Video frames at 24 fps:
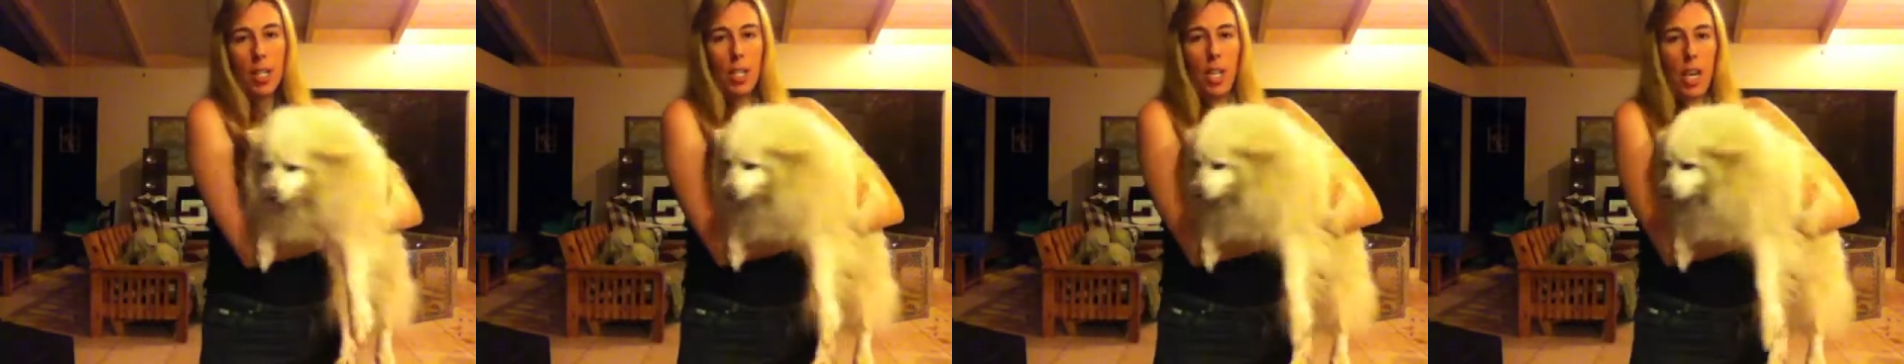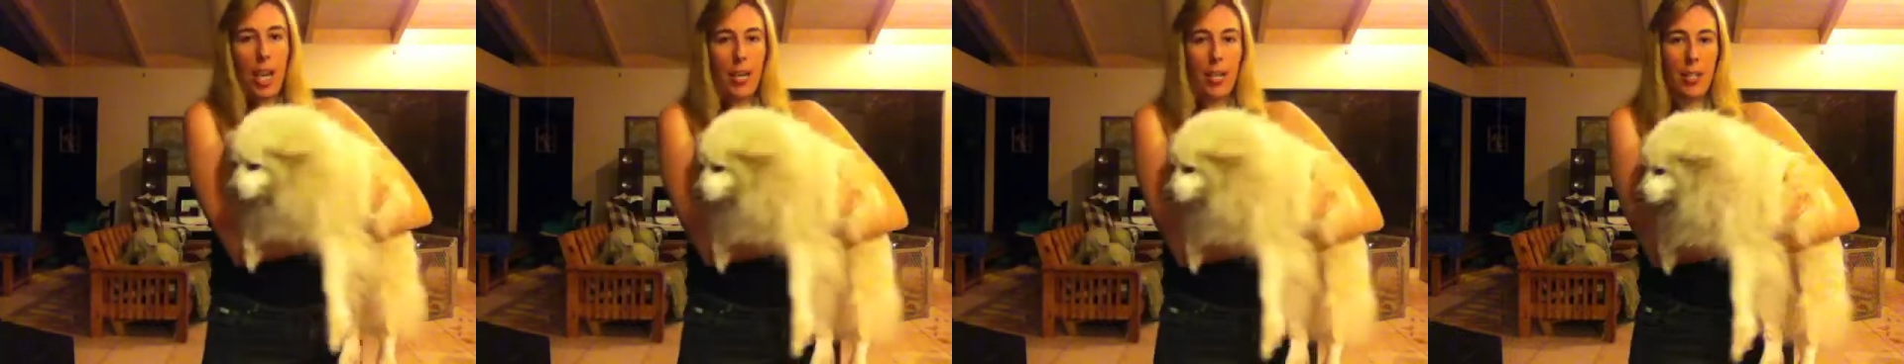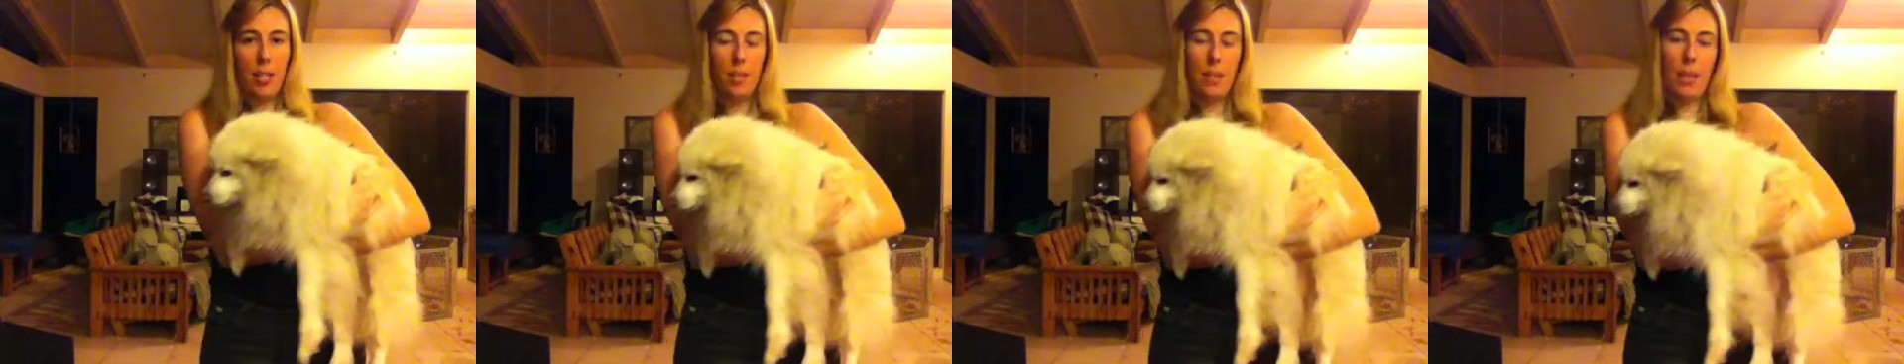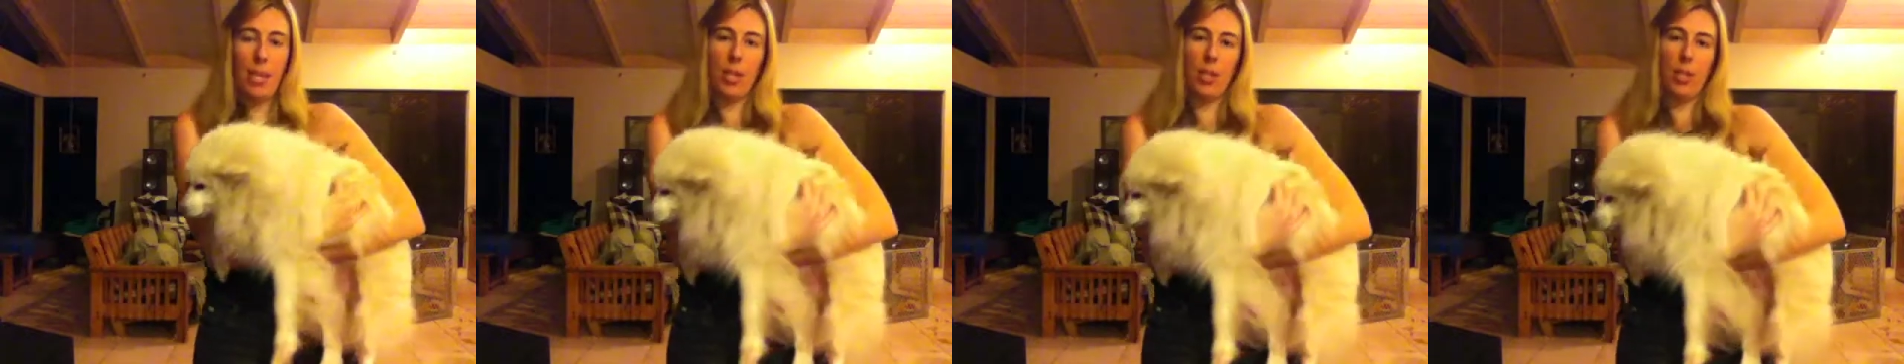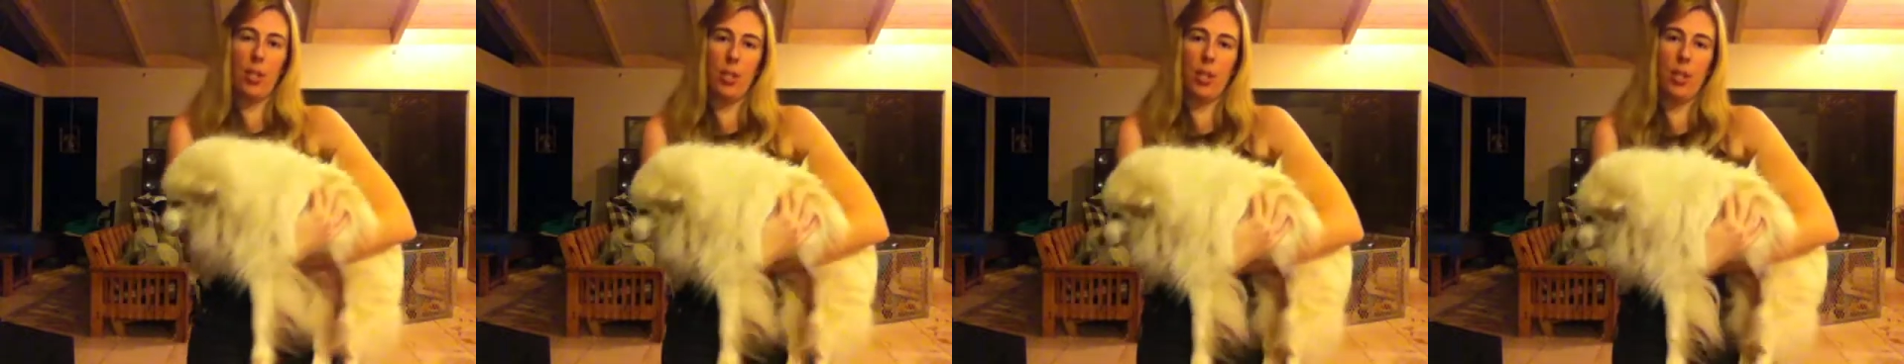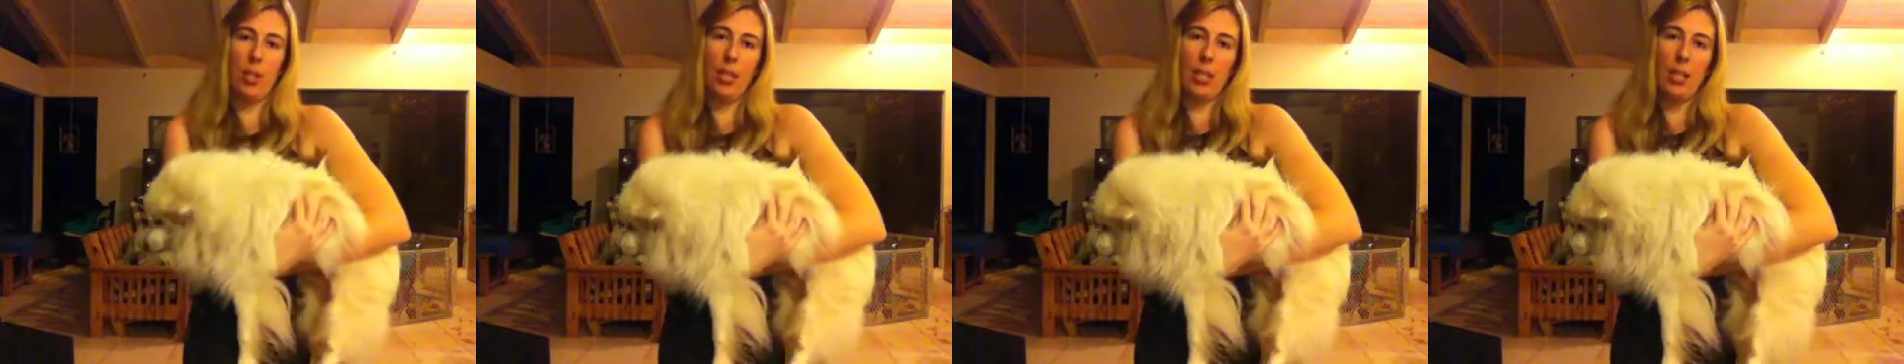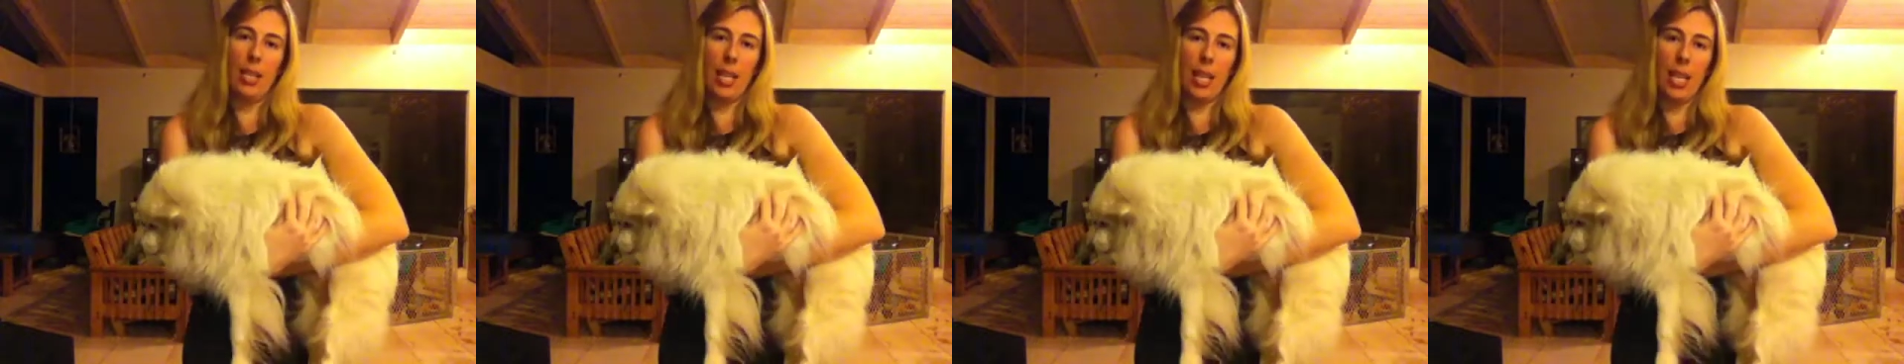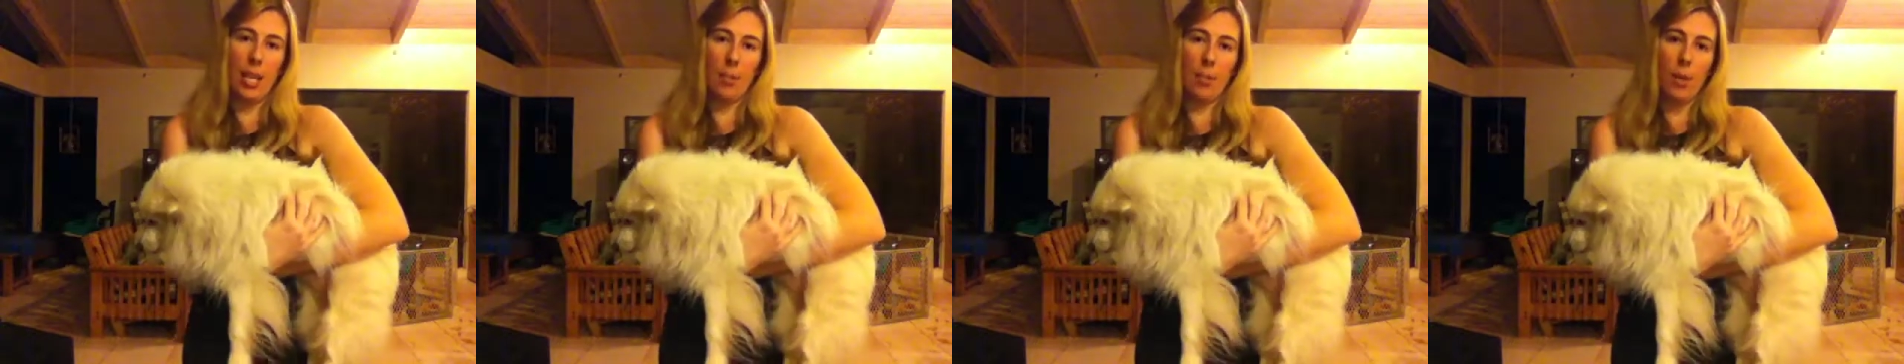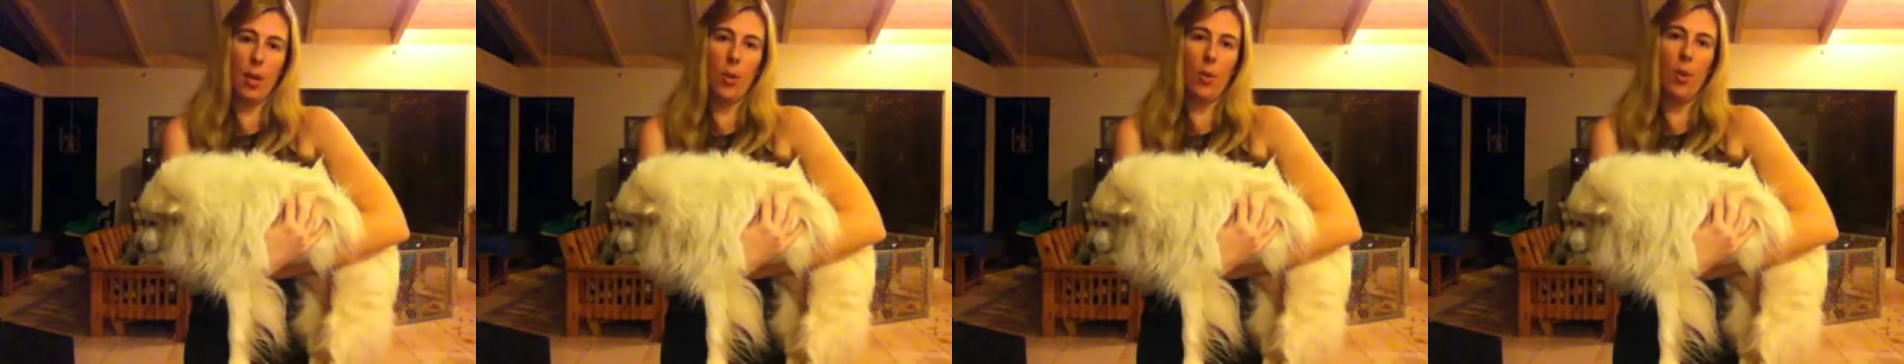check to make sure that the
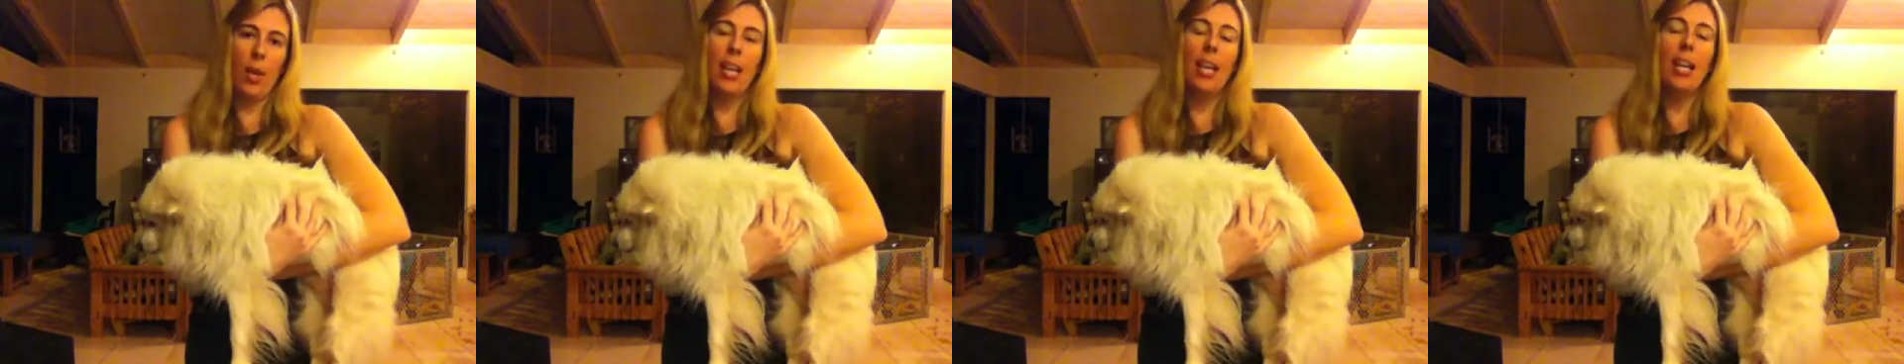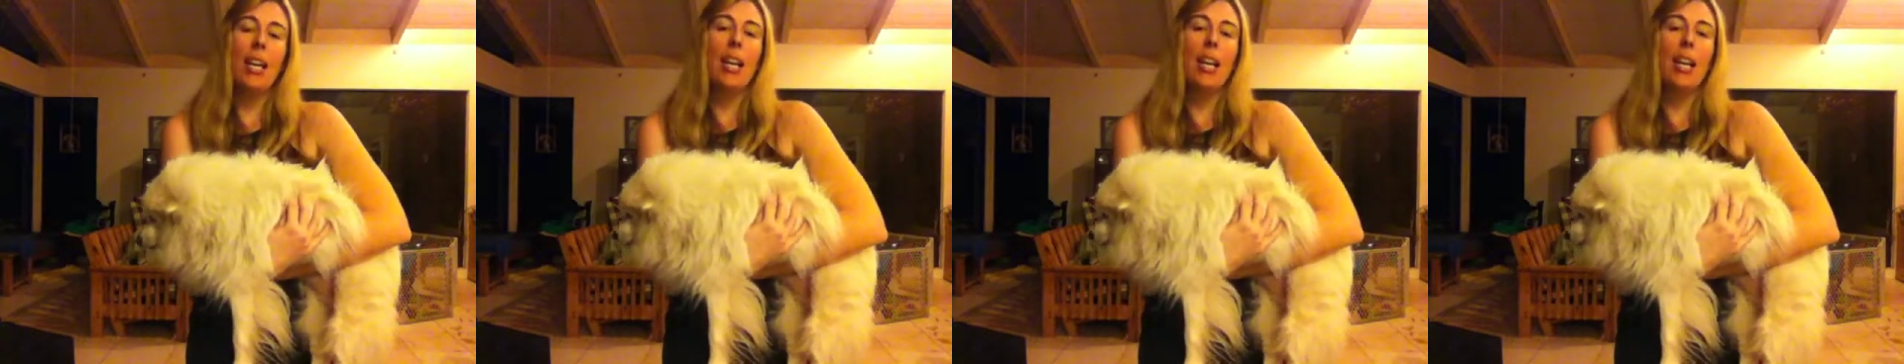chemo